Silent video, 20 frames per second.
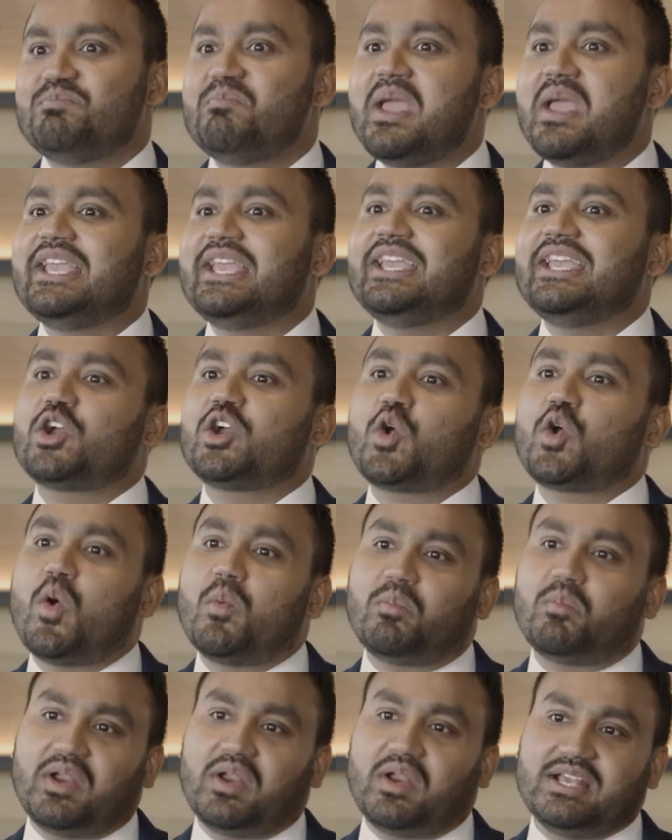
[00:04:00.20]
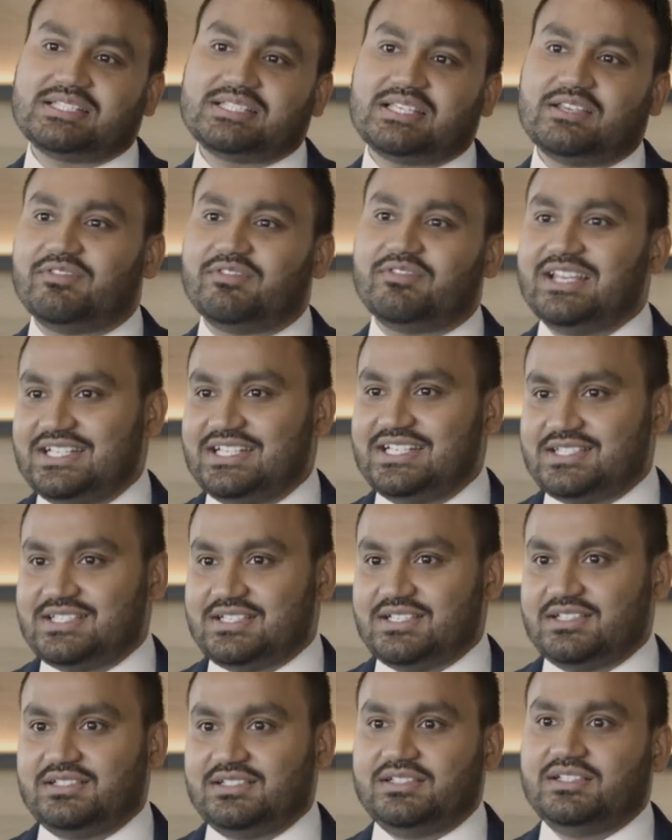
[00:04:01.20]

making a comprehensive list.